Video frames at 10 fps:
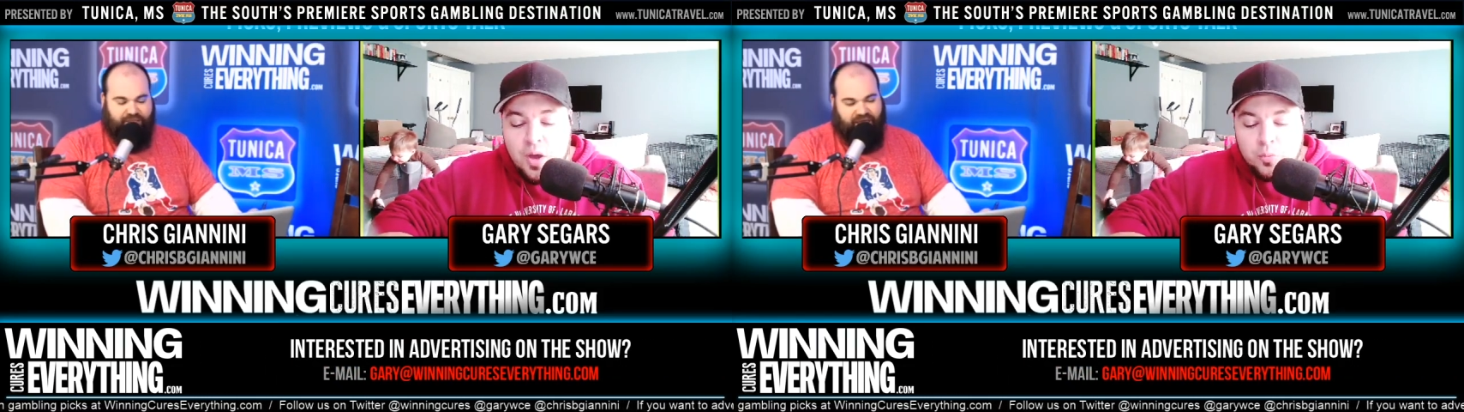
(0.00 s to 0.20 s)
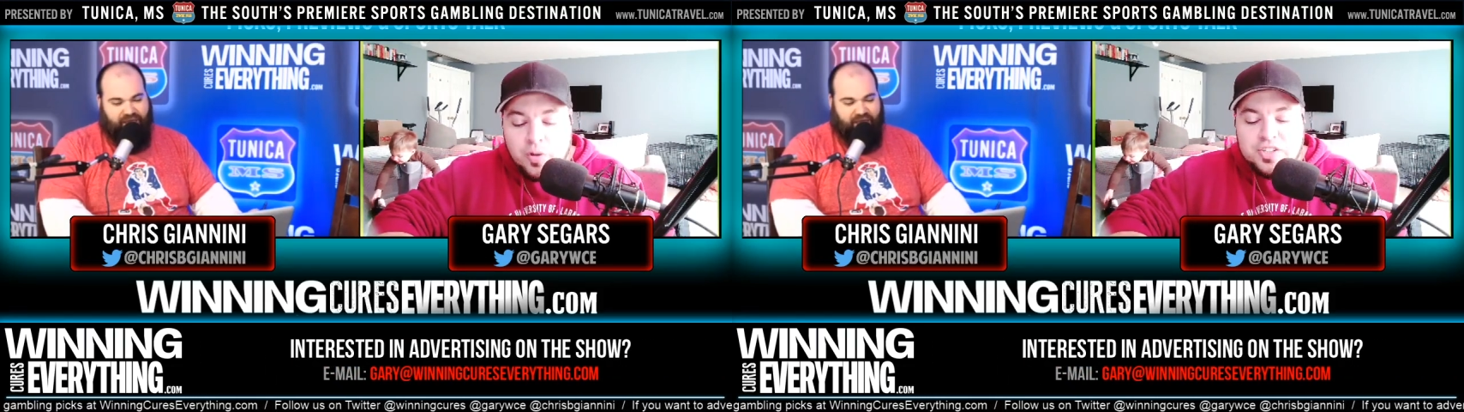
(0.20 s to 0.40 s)

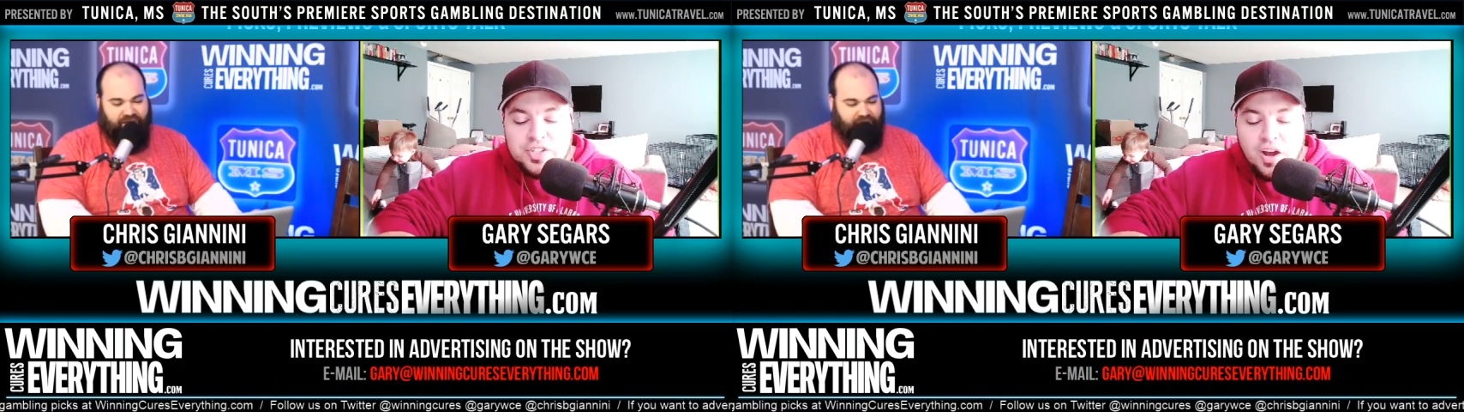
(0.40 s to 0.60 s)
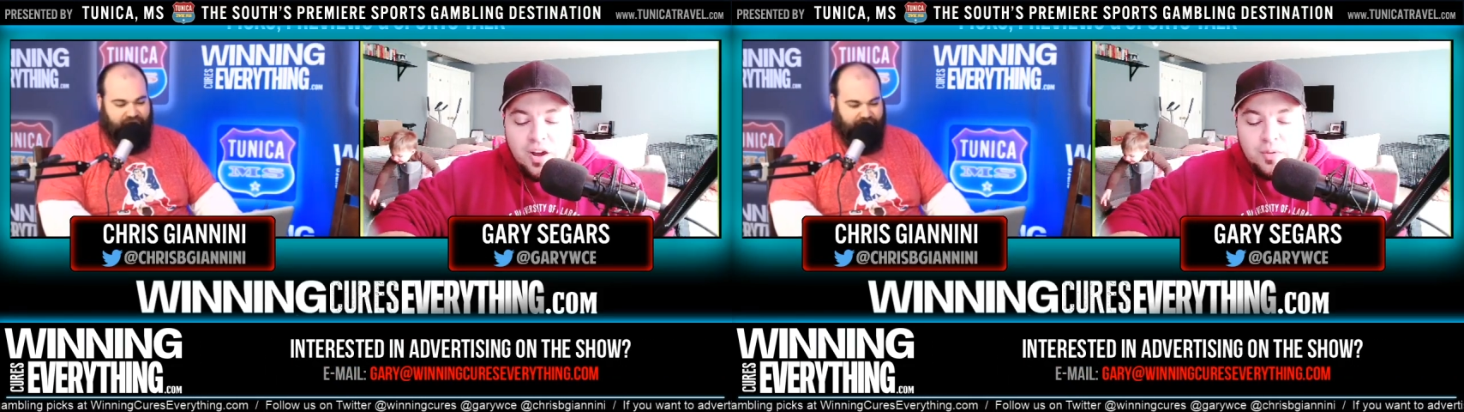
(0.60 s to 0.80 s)
Speaker 1: Rich
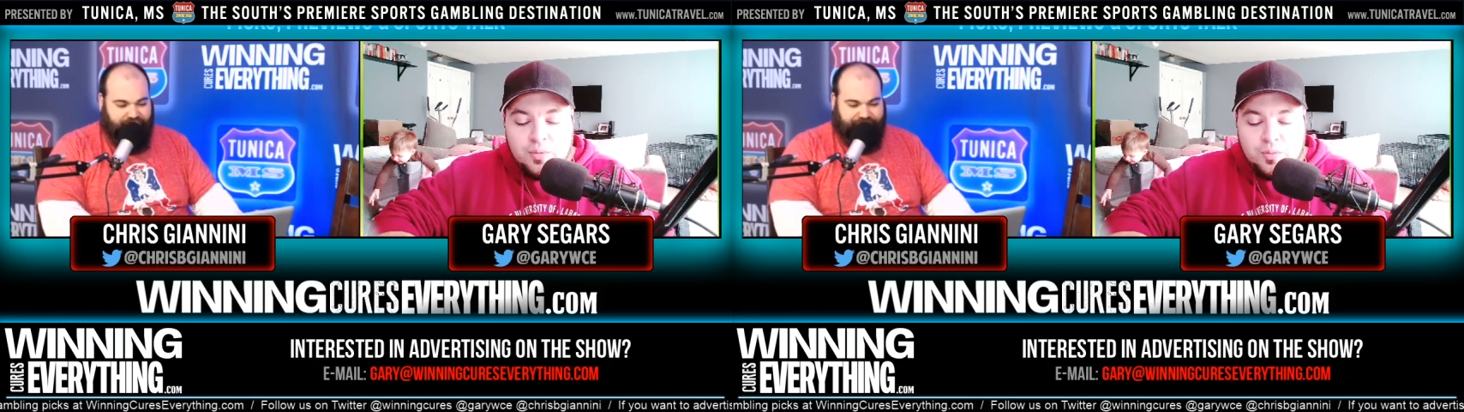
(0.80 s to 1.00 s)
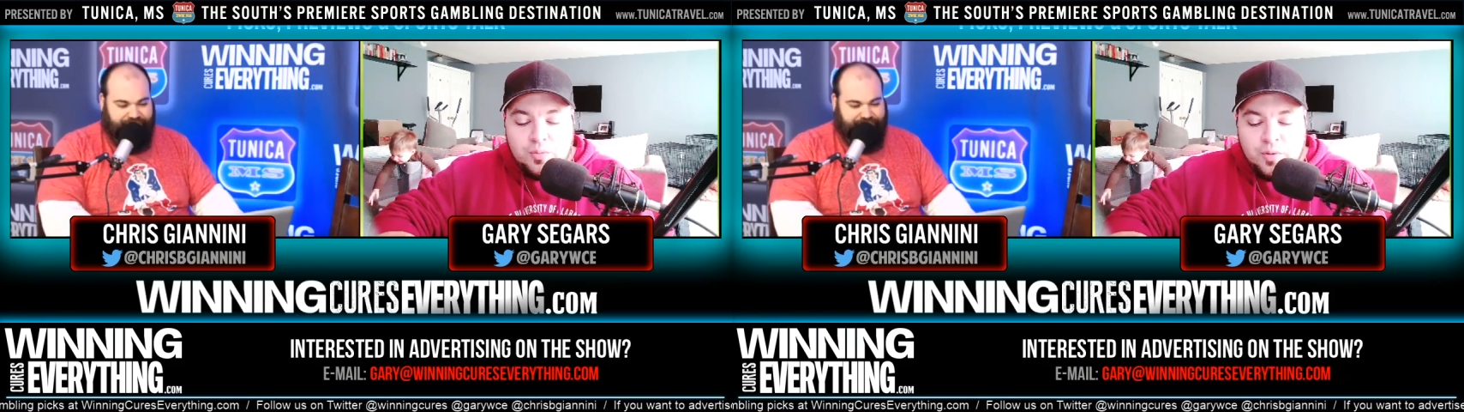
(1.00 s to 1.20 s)
I, I
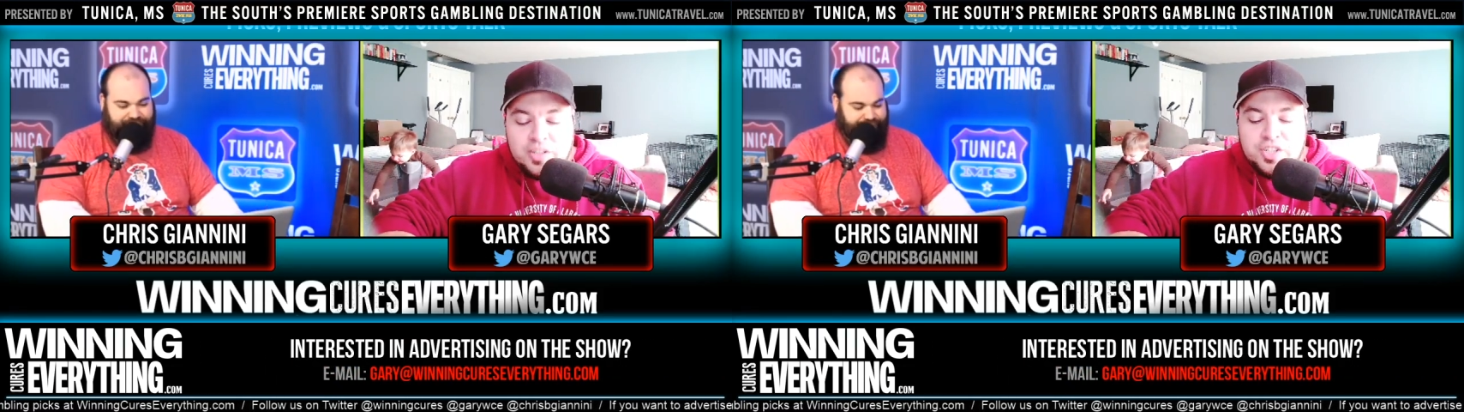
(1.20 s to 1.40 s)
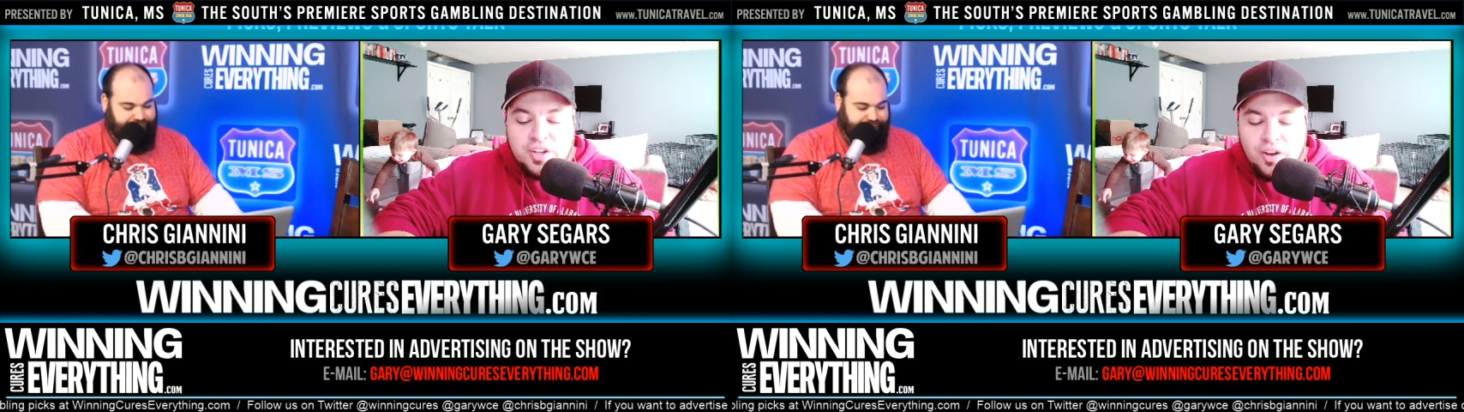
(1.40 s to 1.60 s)
uh,
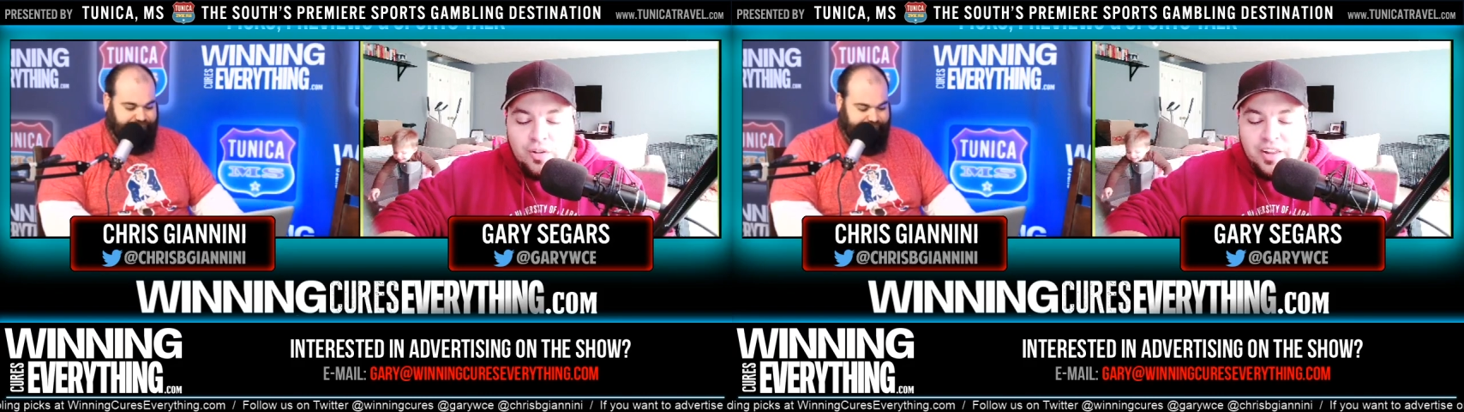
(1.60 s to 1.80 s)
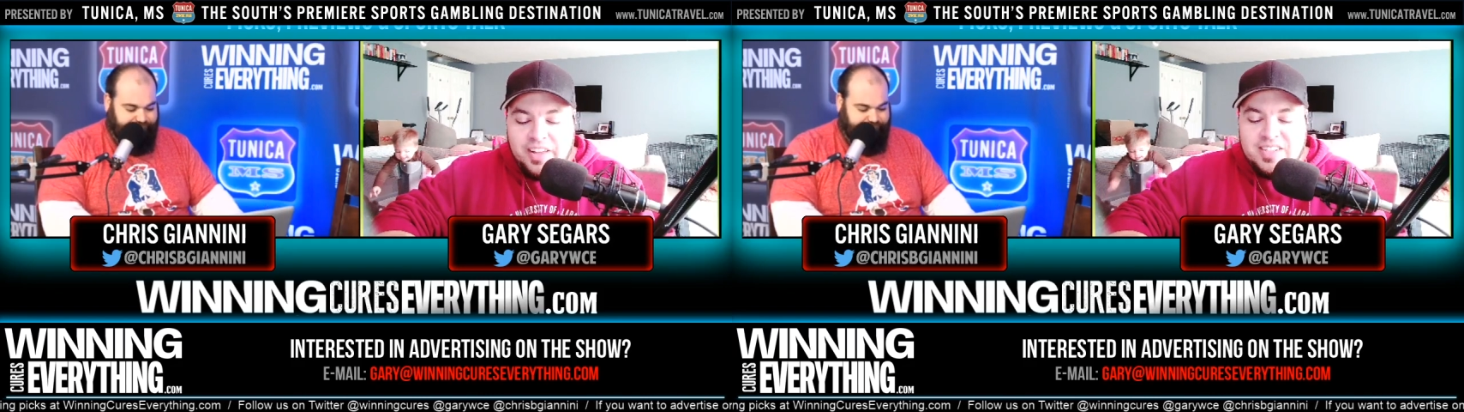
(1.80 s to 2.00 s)
Rich
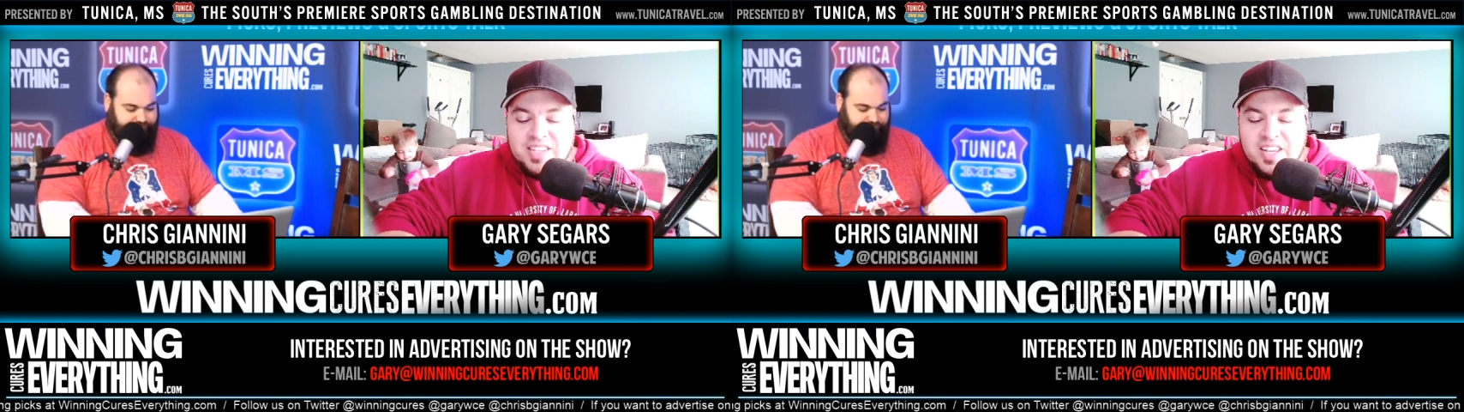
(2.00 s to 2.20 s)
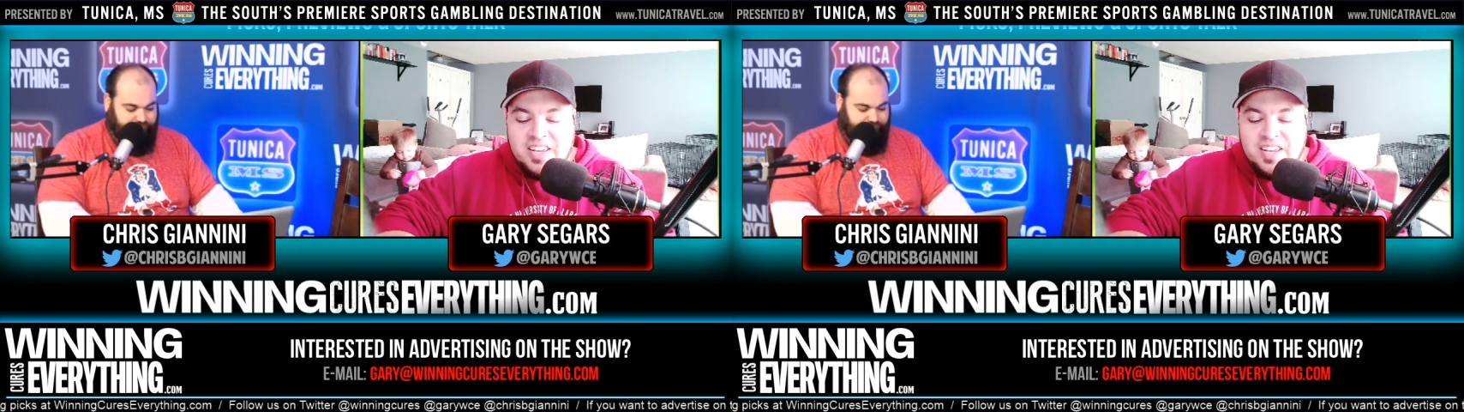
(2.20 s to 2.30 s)
Gunnell is the